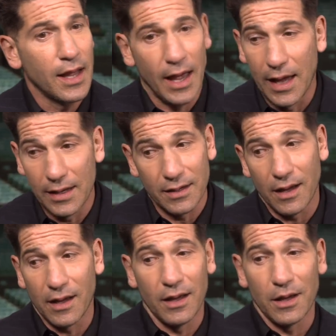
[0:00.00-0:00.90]
And,
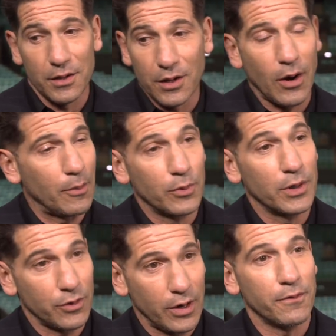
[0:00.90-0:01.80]
you know, I'm
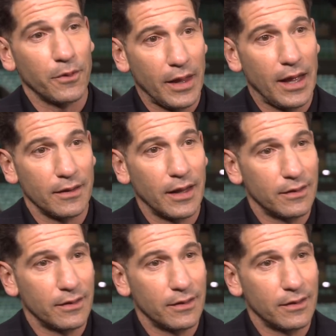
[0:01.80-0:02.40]
really grateful that